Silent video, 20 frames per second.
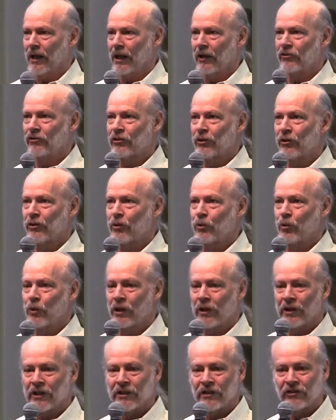And so the
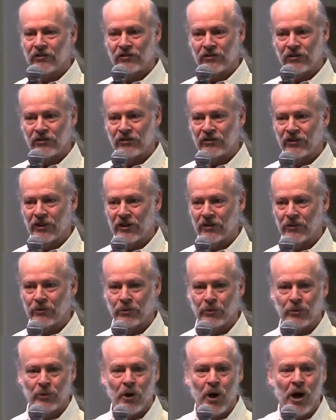willingness to sit
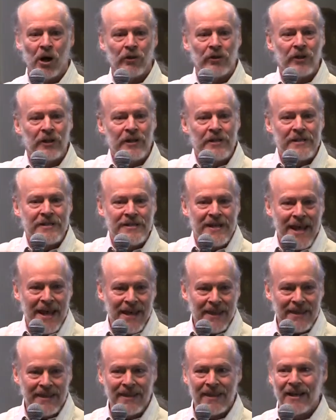through the
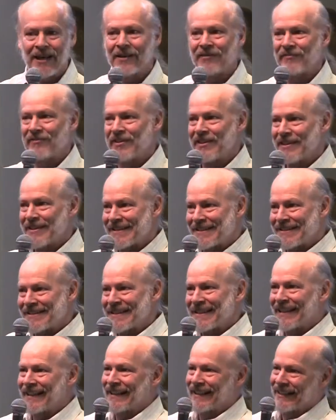death of
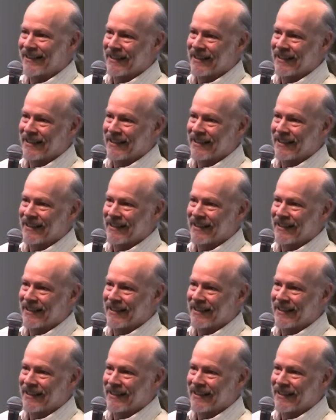this